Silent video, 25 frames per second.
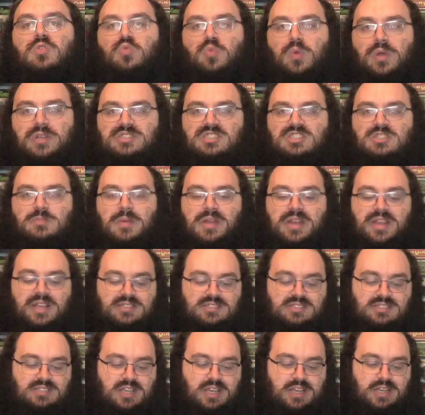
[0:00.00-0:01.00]
twice as many
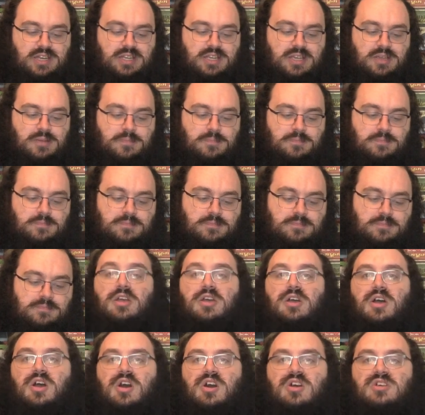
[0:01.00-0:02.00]
instead.
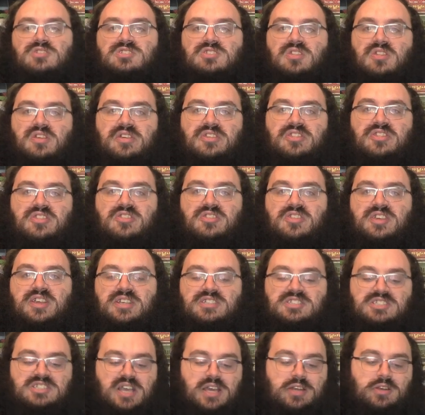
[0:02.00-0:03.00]
Ozolith,
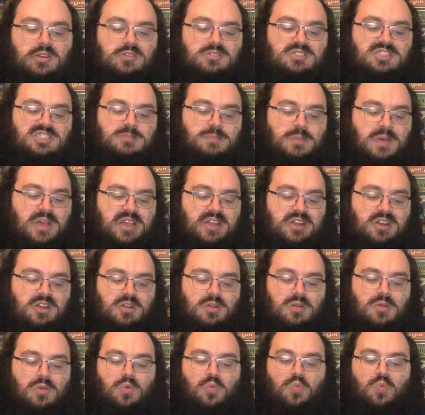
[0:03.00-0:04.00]
the Shattered
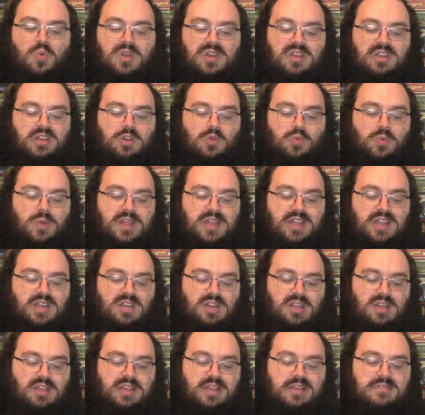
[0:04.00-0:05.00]
Spire, one in the
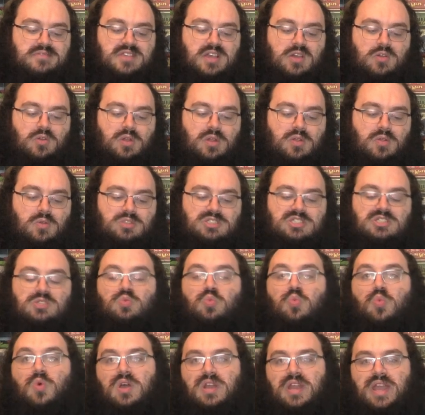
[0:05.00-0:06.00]
green, gives out
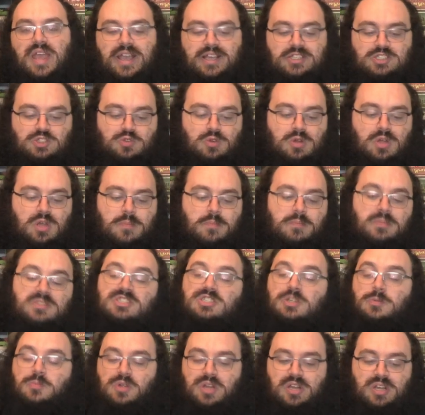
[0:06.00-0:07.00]
just one extra, but
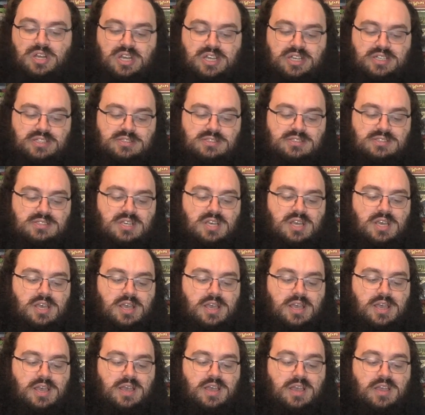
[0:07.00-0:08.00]
still pretty nice.
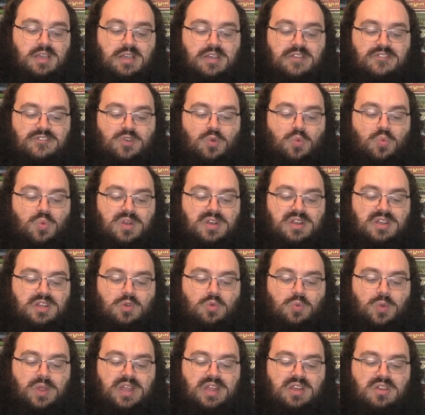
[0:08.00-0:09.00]
For one in the
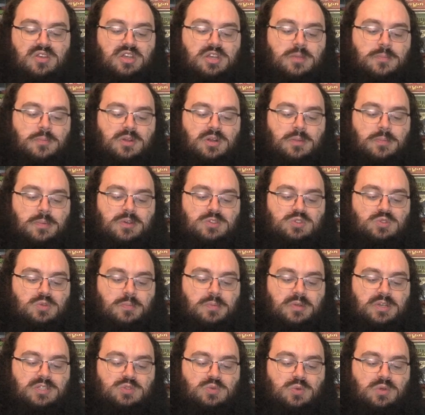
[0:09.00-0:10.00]
green, you can put a plus
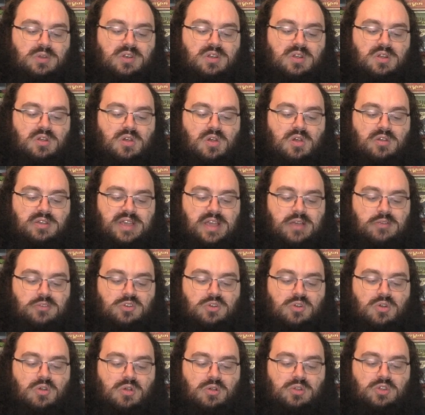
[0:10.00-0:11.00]
one plus one
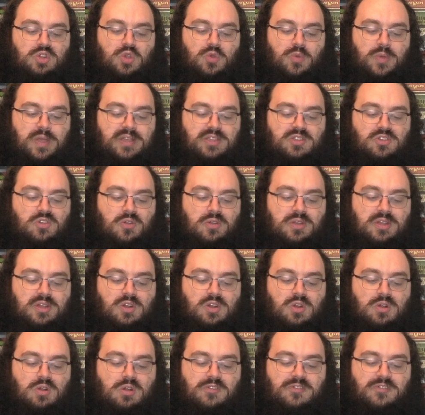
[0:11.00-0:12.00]
counter onto a target
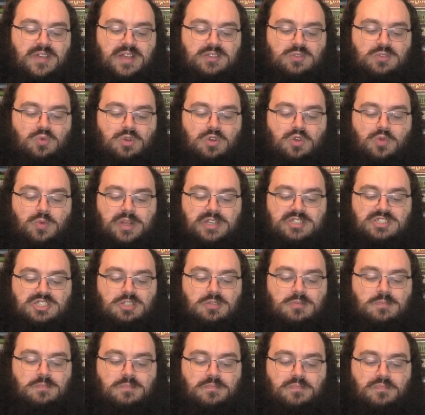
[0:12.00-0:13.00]
artifact or
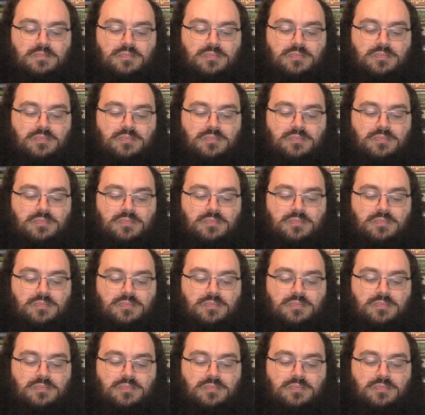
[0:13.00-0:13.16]
creature.